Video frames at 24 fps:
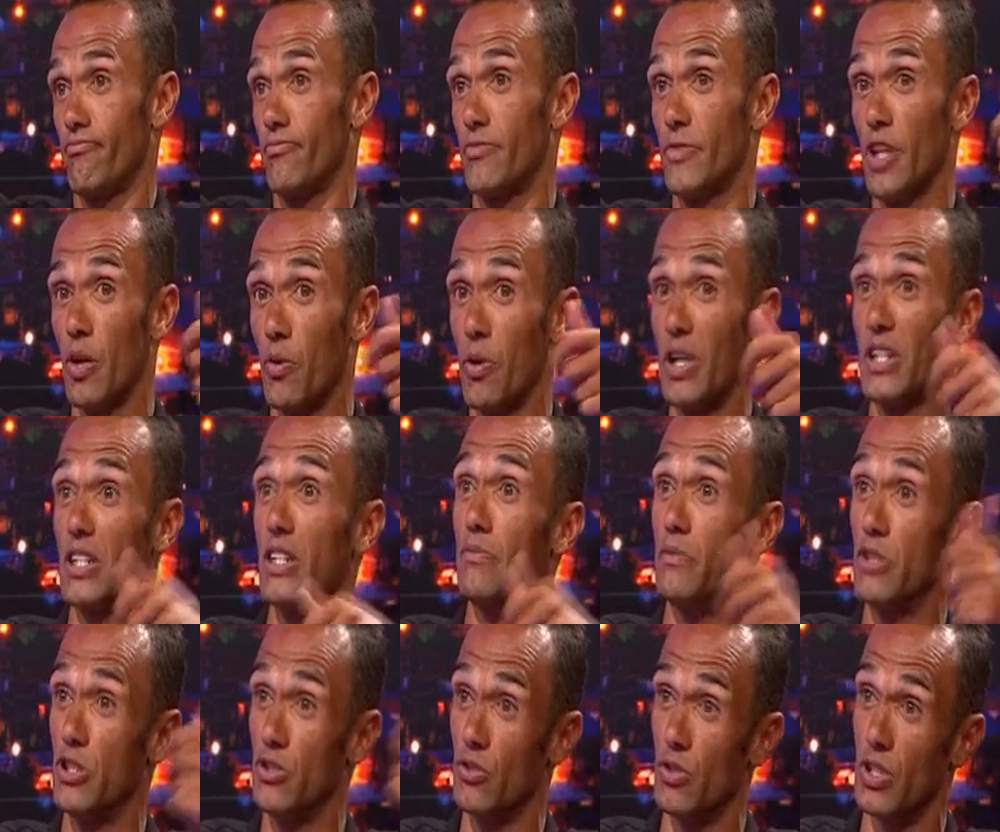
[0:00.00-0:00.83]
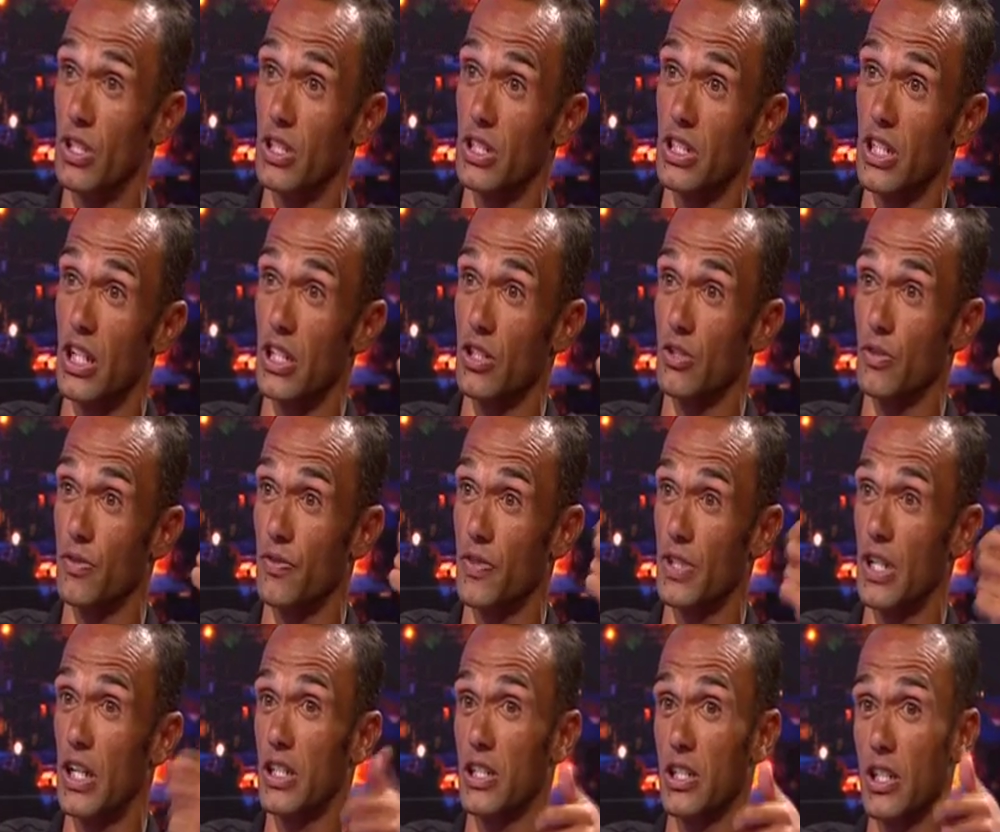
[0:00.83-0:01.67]
they wanted me to return to
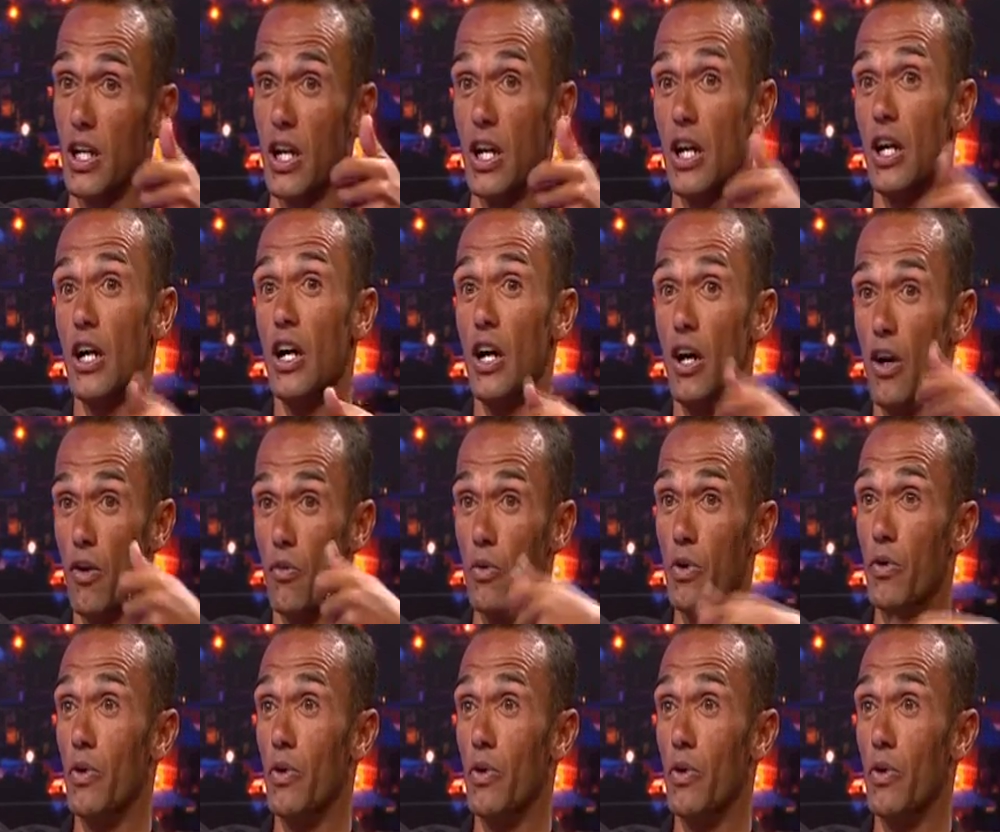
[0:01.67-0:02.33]
France. I